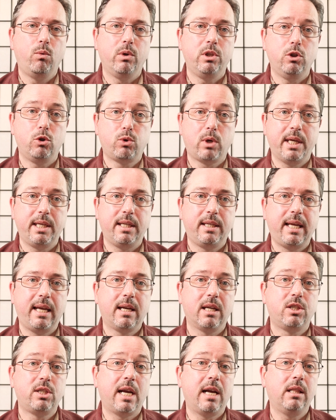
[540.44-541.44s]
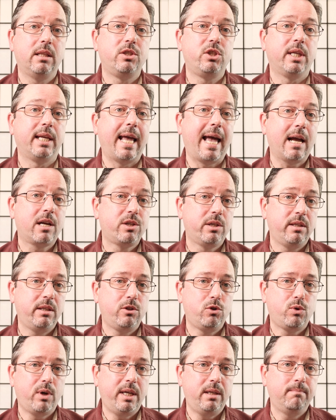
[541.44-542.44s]
When you try to take a challenging action
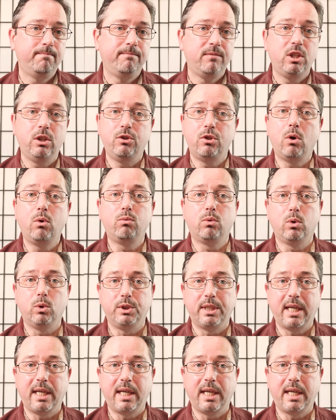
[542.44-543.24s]
in Dread, you don't roll